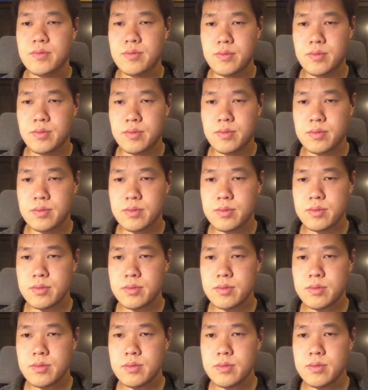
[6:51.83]

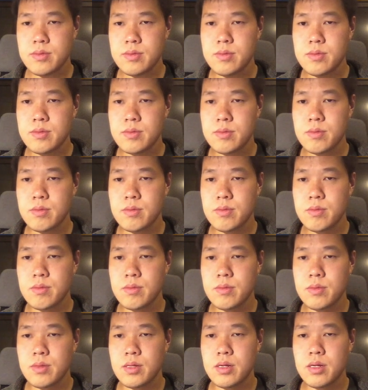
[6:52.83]

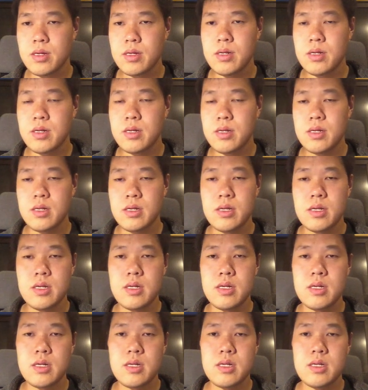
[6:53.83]

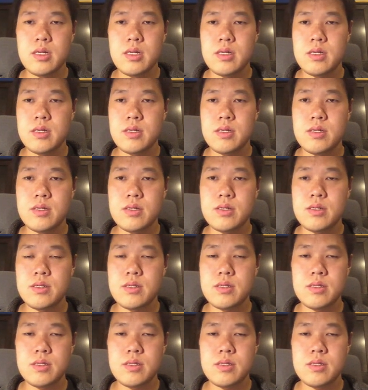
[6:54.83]
(silence)